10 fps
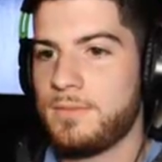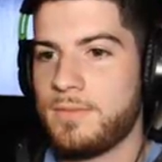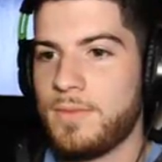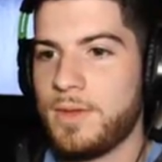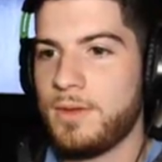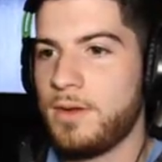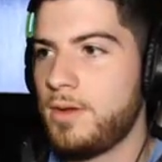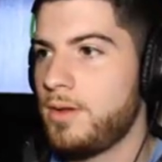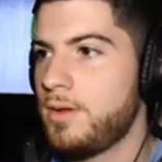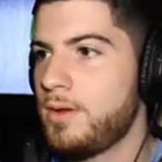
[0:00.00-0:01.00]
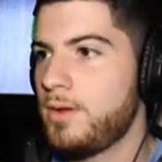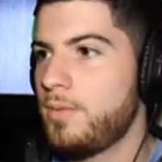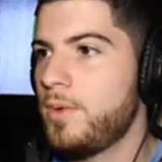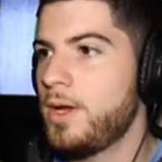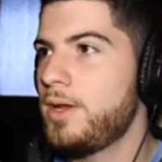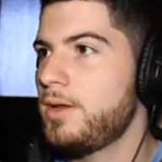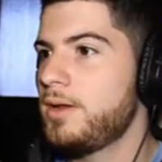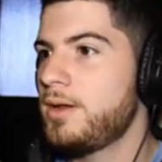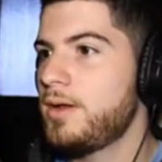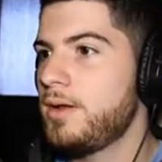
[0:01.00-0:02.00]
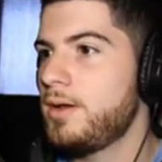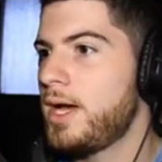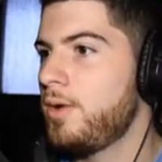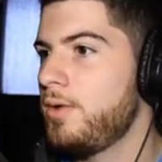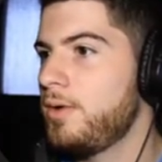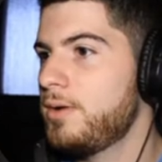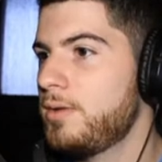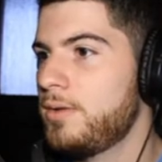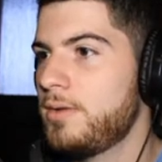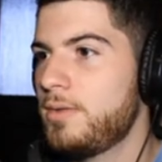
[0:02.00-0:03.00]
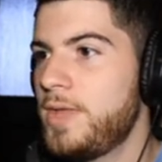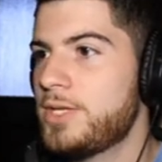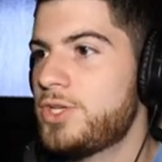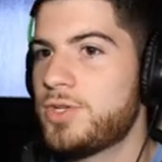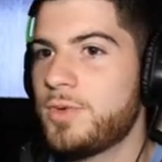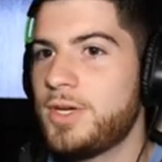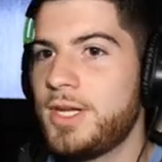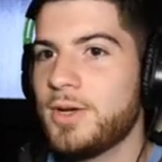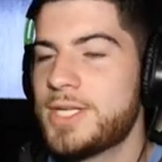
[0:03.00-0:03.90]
What? You dead. What? Now, that's just ridiculous.